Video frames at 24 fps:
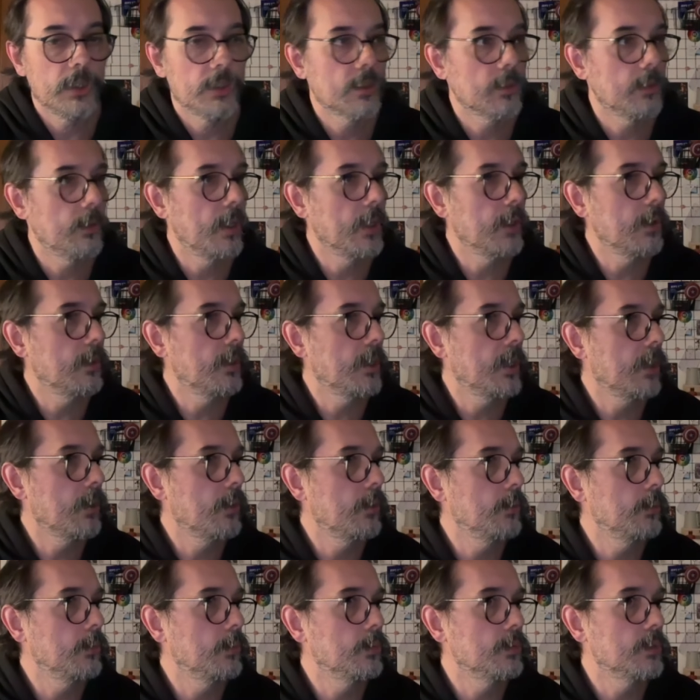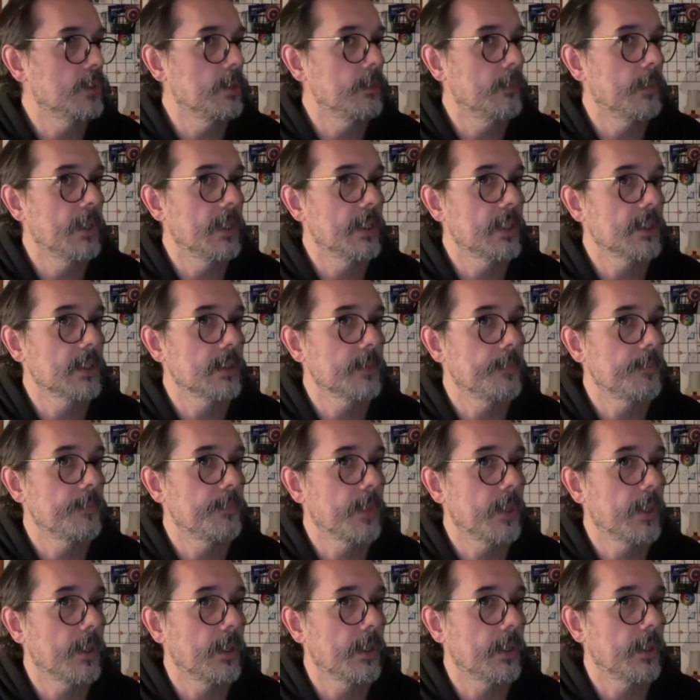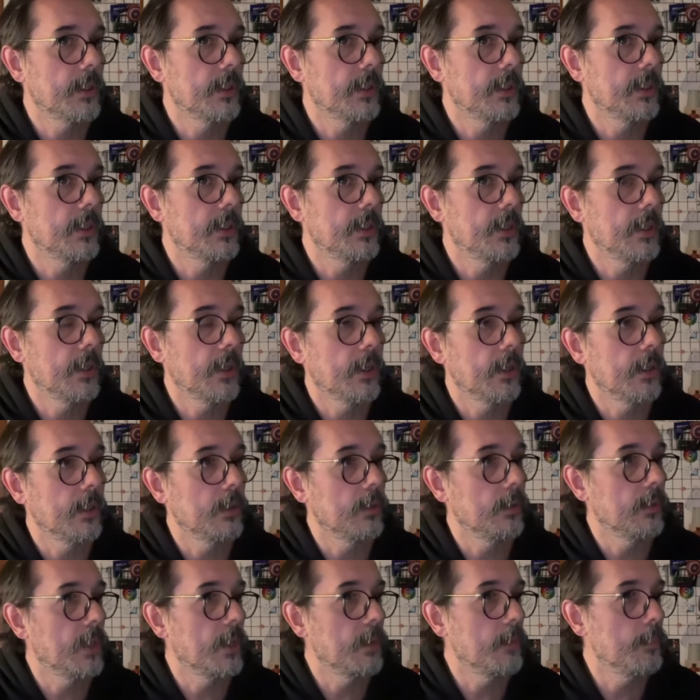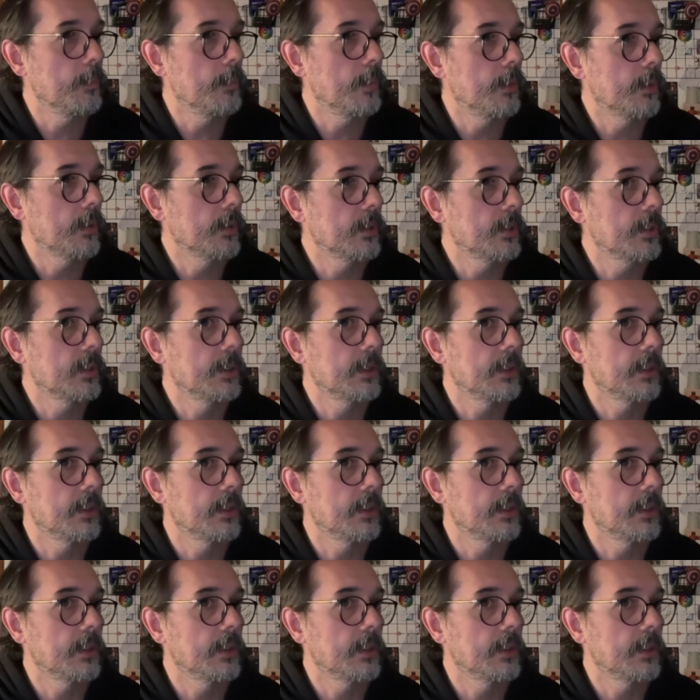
so I'm gonna go to ZBrush, and then I'm gonna import